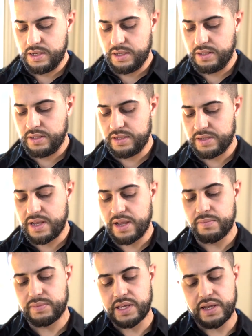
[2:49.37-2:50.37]
and the
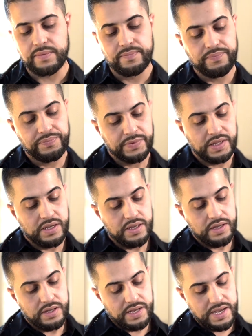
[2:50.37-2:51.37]
same thing.
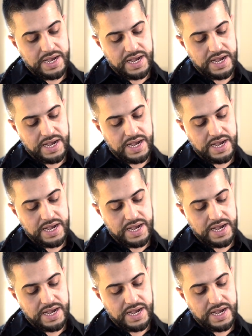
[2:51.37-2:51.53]
It